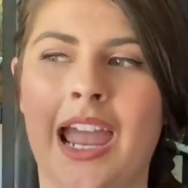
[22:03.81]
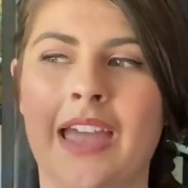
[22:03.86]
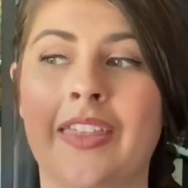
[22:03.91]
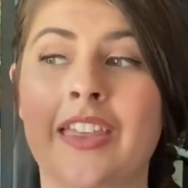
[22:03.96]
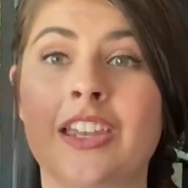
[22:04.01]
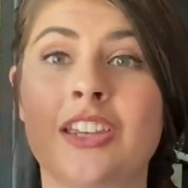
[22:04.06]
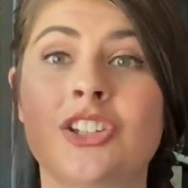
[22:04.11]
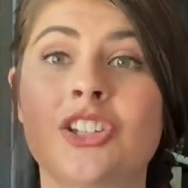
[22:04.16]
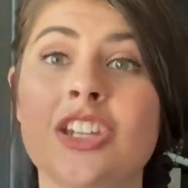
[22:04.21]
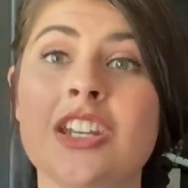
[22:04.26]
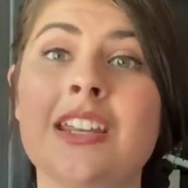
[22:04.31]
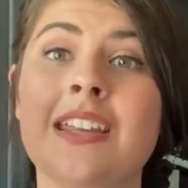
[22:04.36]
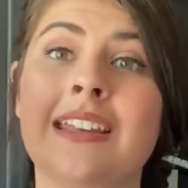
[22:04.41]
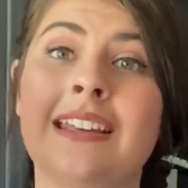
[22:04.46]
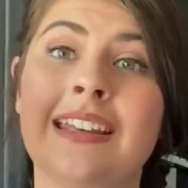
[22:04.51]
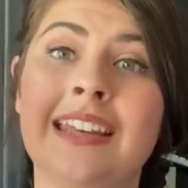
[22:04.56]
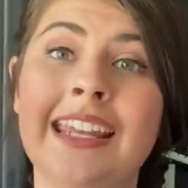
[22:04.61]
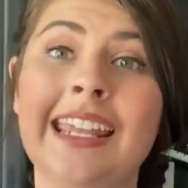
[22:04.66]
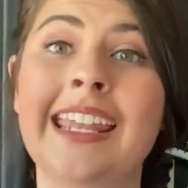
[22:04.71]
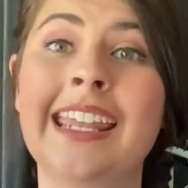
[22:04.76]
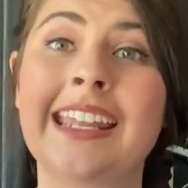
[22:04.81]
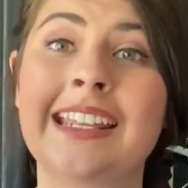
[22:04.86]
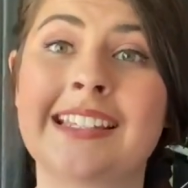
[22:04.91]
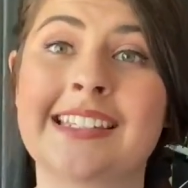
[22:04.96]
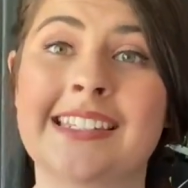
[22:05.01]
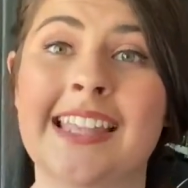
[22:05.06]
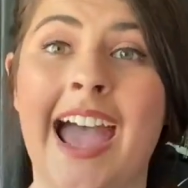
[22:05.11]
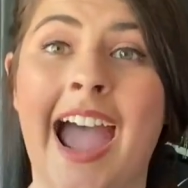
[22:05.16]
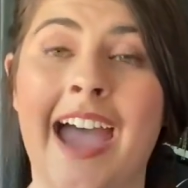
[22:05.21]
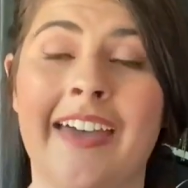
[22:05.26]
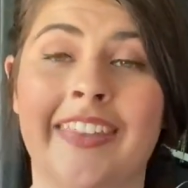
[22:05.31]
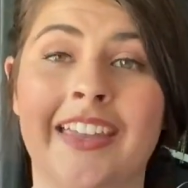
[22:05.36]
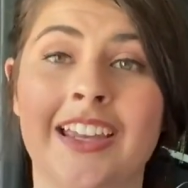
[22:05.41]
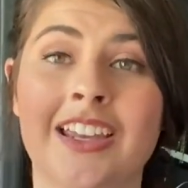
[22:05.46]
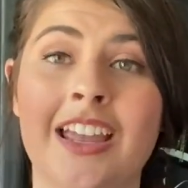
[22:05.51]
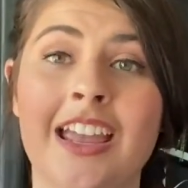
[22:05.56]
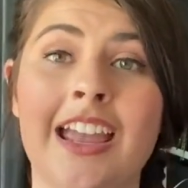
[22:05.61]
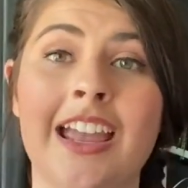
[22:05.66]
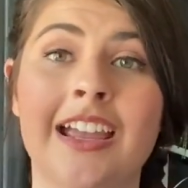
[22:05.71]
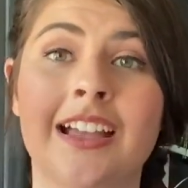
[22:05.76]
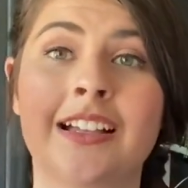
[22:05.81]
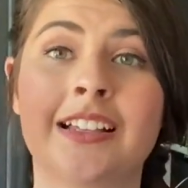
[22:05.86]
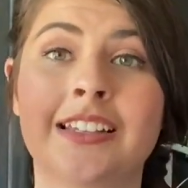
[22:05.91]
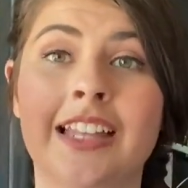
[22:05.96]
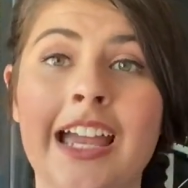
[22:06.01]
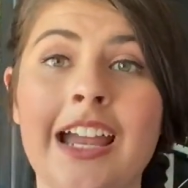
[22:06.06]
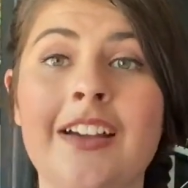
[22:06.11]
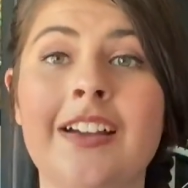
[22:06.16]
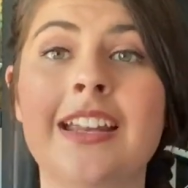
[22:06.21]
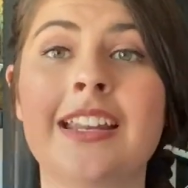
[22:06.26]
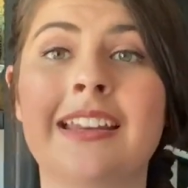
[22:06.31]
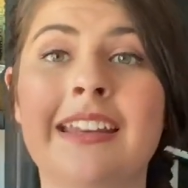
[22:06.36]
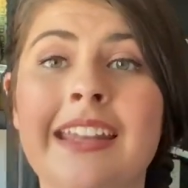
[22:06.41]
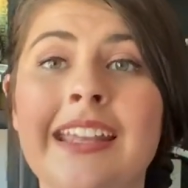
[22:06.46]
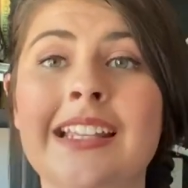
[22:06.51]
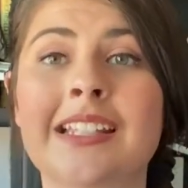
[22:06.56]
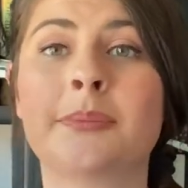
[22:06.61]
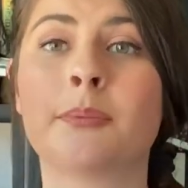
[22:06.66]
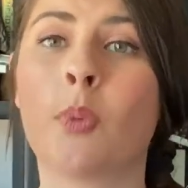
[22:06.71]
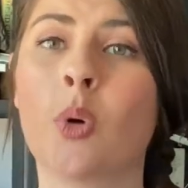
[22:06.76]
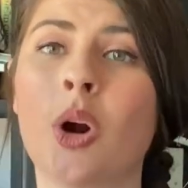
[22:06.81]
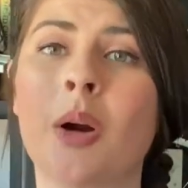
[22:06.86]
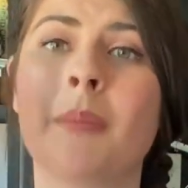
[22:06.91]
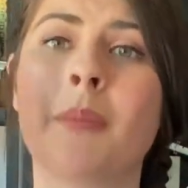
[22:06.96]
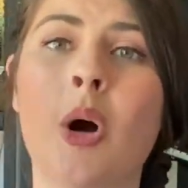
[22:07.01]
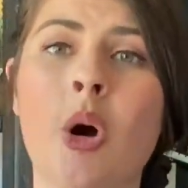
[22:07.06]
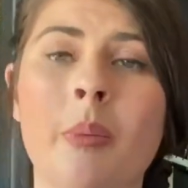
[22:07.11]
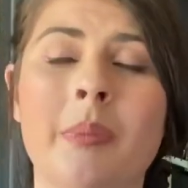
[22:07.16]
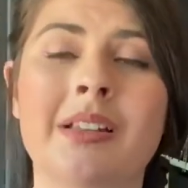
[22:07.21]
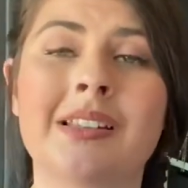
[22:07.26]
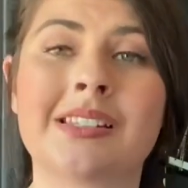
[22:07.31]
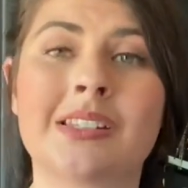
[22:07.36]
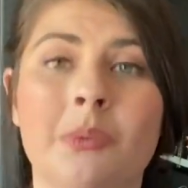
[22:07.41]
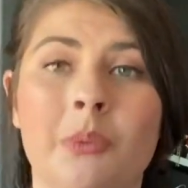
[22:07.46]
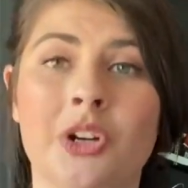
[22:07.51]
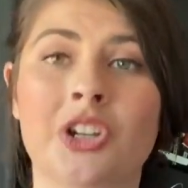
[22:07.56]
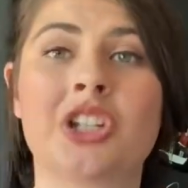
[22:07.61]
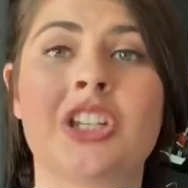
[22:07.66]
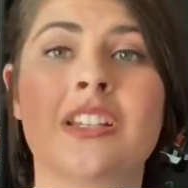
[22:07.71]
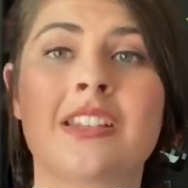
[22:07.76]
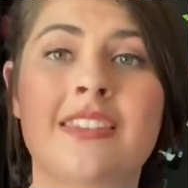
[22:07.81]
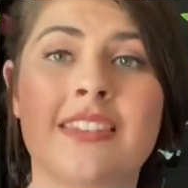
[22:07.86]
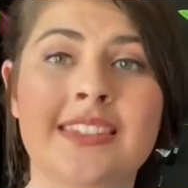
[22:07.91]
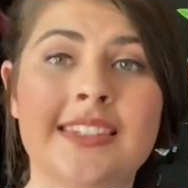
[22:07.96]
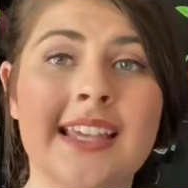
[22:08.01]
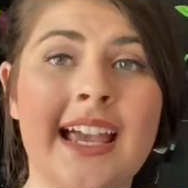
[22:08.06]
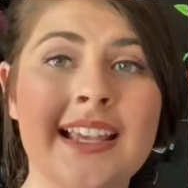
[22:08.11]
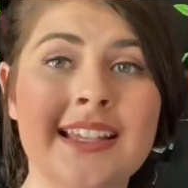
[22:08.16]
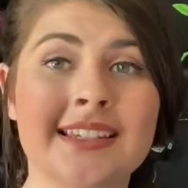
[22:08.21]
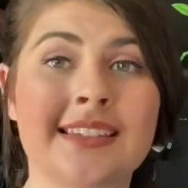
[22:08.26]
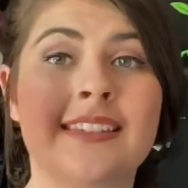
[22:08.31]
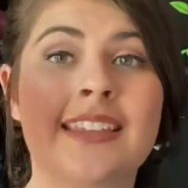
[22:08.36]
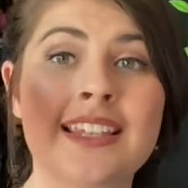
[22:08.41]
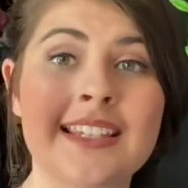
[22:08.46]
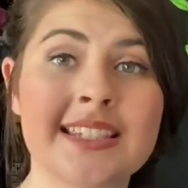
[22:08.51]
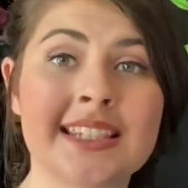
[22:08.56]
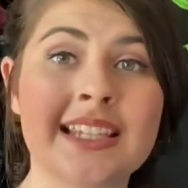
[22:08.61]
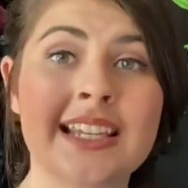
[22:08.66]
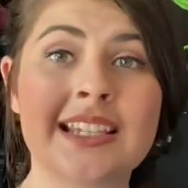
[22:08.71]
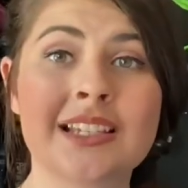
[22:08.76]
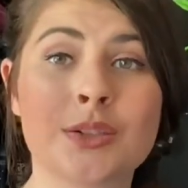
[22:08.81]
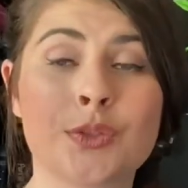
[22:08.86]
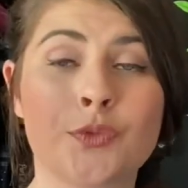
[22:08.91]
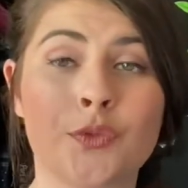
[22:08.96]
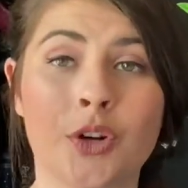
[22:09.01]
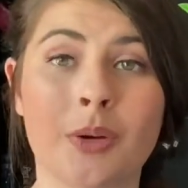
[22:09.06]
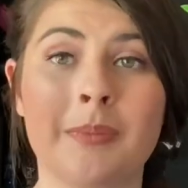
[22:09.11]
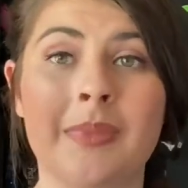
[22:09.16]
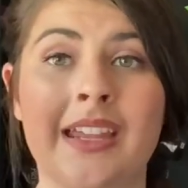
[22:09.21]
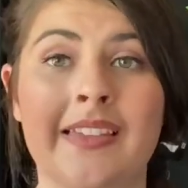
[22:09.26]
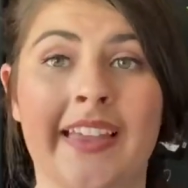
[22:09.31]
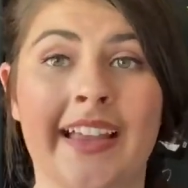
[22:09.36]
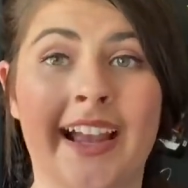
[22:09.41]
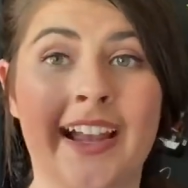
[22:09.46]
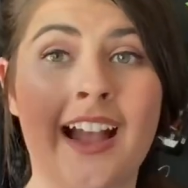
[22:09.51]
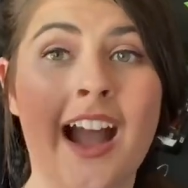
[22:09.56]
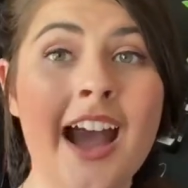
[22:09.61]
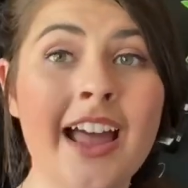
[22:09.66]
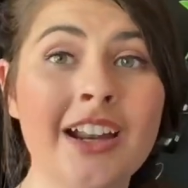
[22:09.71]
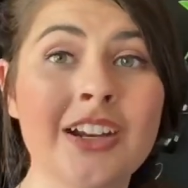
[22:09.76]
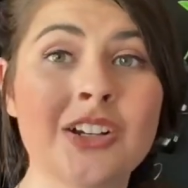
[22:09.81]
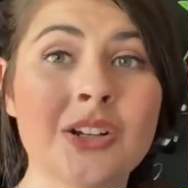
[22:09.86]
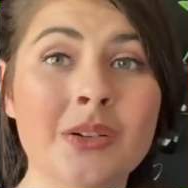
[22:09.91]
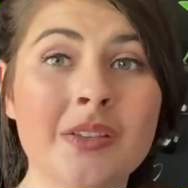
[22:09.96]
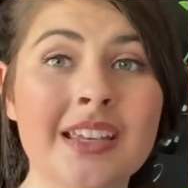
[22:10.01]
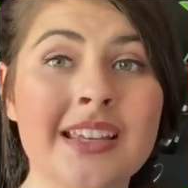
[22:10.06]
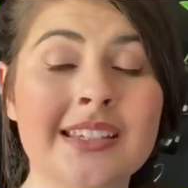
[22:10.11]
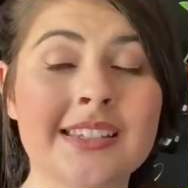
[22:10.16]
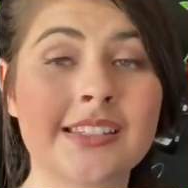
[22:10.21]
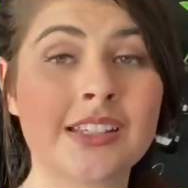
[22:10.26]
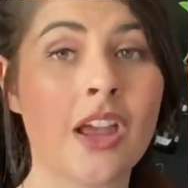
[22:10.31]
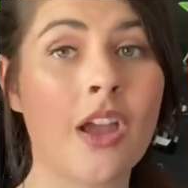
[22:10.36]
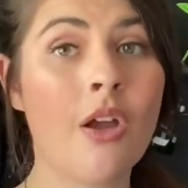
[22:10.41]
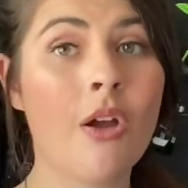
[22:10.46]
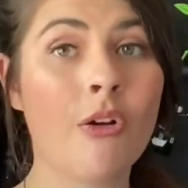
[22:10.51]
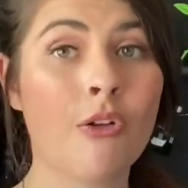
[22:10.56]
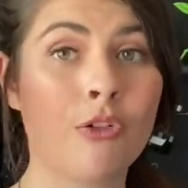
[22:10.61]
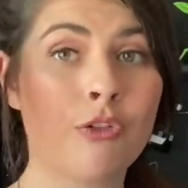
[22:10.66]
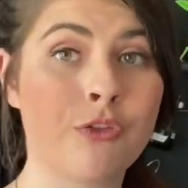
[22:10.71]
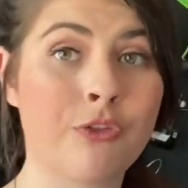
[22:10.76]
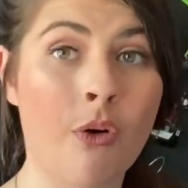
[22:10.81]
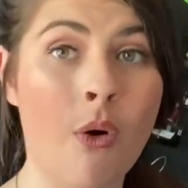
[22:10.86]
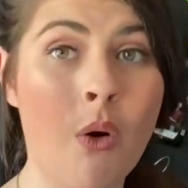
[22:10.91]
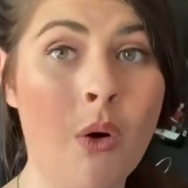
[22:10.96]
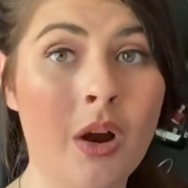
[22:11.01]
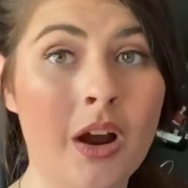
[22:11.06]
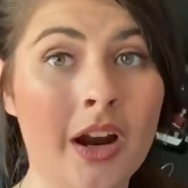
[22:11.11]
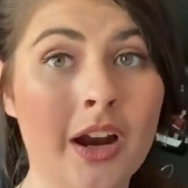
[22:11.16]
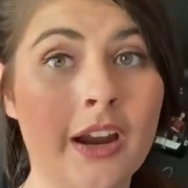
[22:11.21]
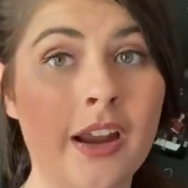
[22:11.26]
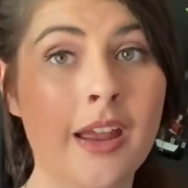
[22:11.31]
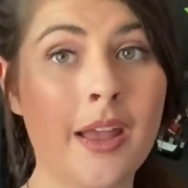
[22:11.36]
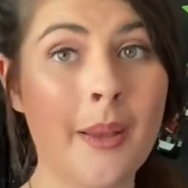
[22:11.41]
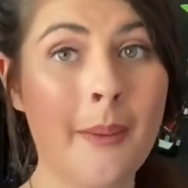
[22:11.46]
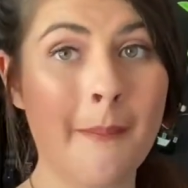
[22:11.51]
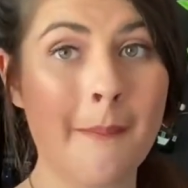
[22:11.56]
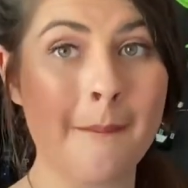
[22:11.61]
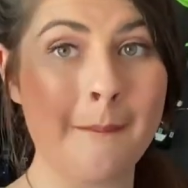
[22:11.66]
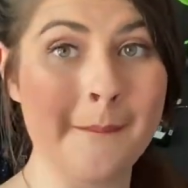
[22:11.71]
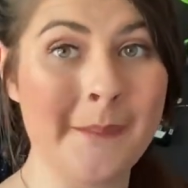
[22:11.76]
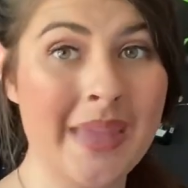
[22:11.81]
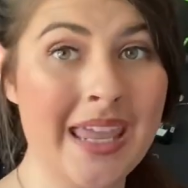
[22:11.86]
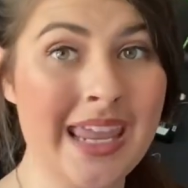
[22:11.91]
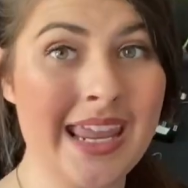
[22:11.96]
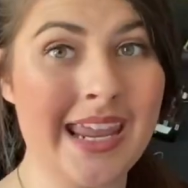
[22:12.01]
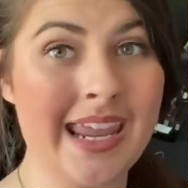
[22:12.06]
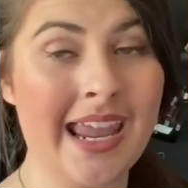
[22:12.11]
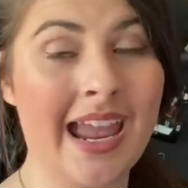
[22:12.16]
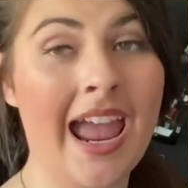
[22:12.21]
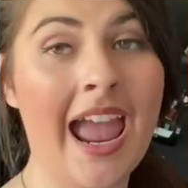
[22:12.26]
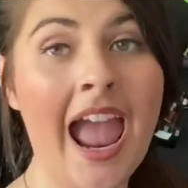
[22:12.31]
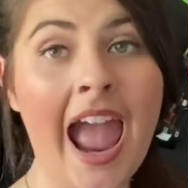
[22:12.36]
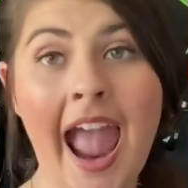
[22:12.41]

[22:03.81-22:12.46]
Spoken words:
Like, she needs that. Like, Clary needs more moments where she says, this is for me. Like, I gotta do this for me.